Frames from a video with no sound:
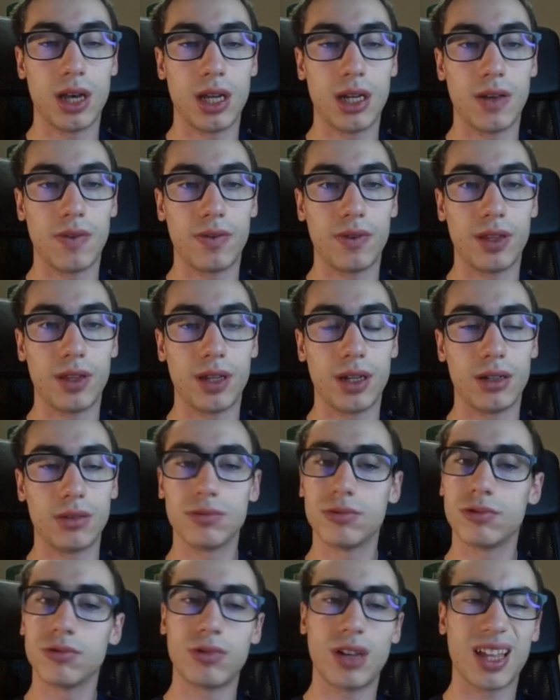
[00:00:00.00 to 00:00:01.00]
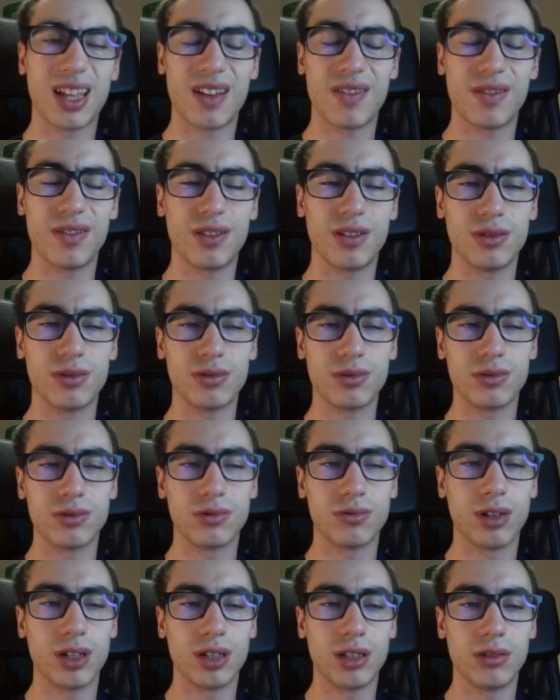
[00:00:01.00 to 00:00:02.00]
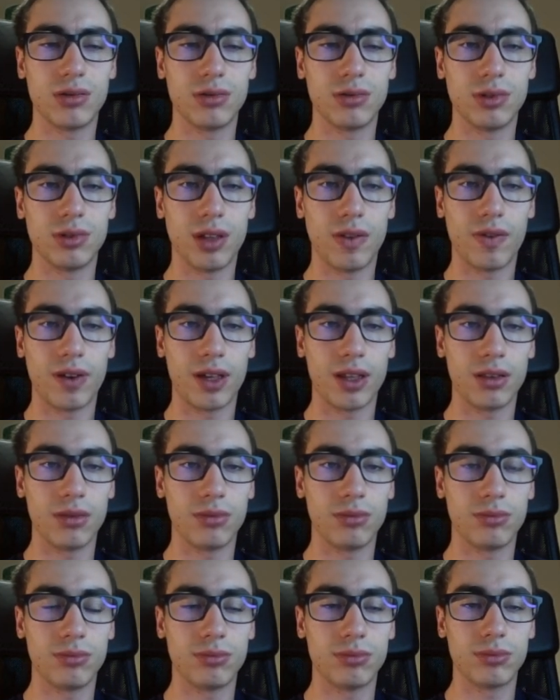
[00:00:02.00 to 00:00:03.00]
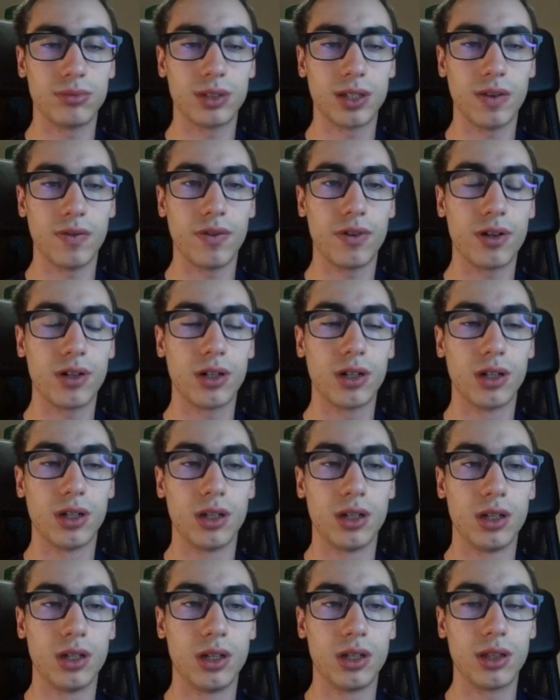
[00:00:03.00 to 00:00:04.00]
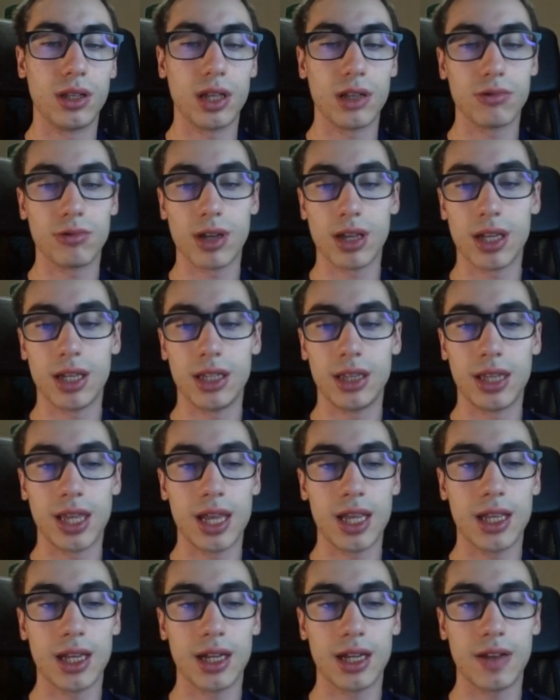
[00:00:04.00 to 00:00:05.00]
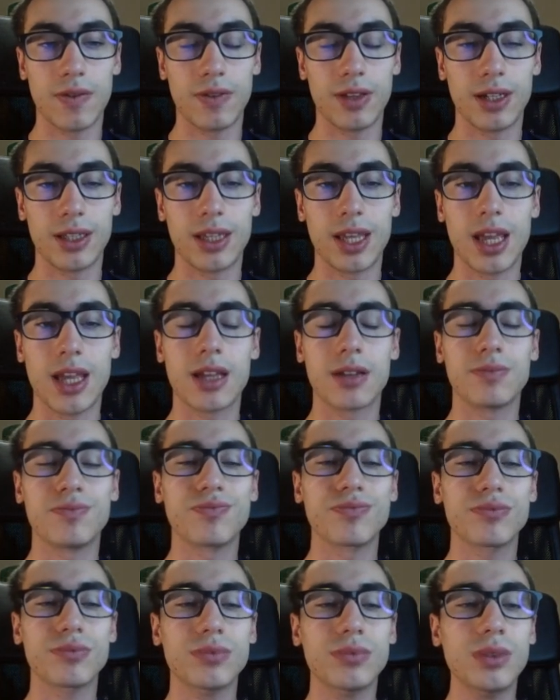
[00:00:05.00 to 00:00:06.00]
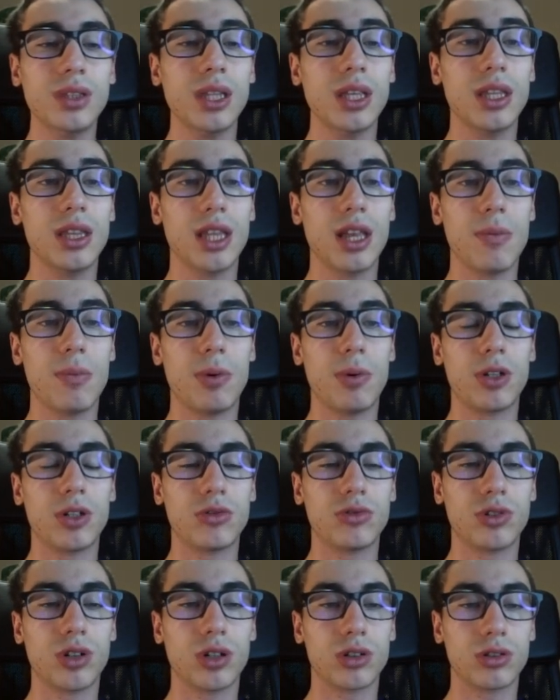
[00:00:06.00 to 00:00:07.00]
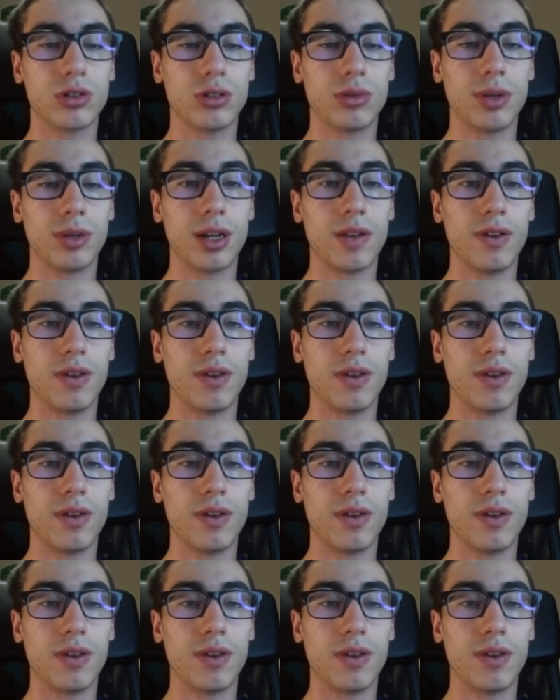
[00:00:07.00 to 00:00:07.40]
and after white have no good ways to defend c4. That's why he take, and after take, the pawn structure